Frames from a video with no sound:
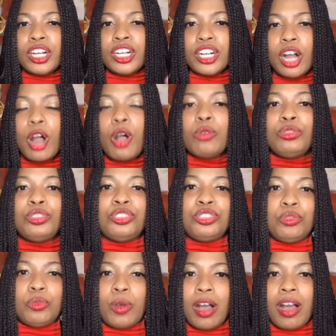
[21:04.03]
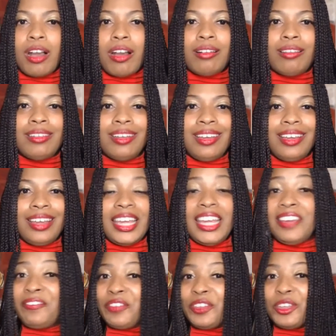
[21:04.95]
to coach you all
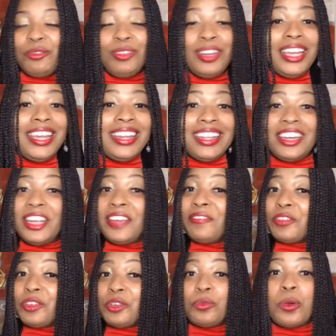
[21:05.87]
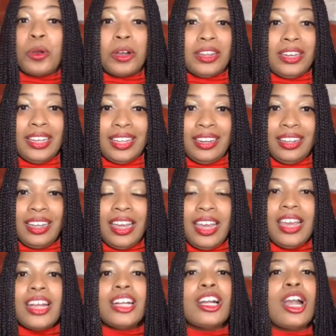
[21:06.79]
if you need it, if you want it.
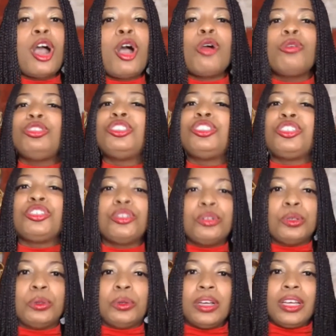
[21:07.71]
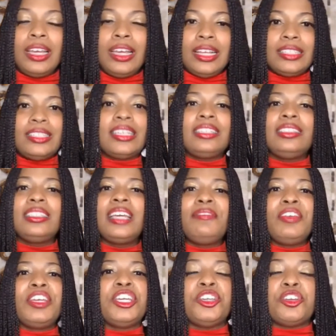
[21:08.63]
Coach you to
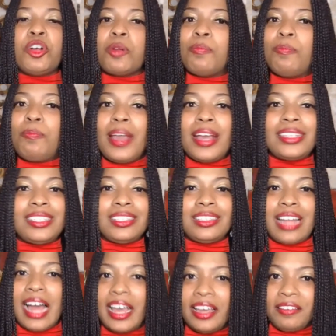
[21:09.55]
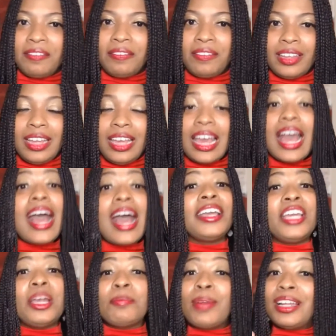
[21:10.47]
living your best life.
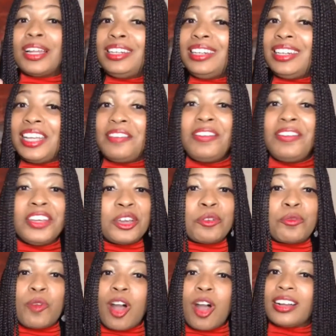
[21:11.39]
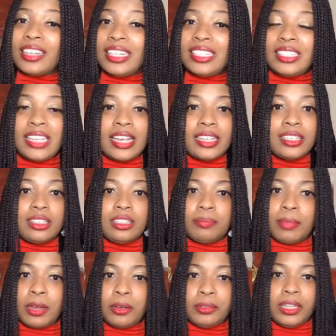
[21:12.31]
I am a living and walking
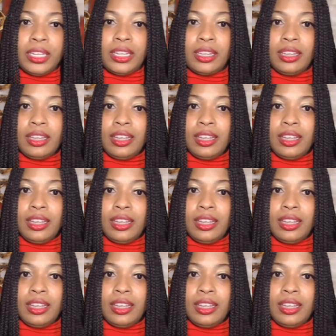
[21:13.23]
testimony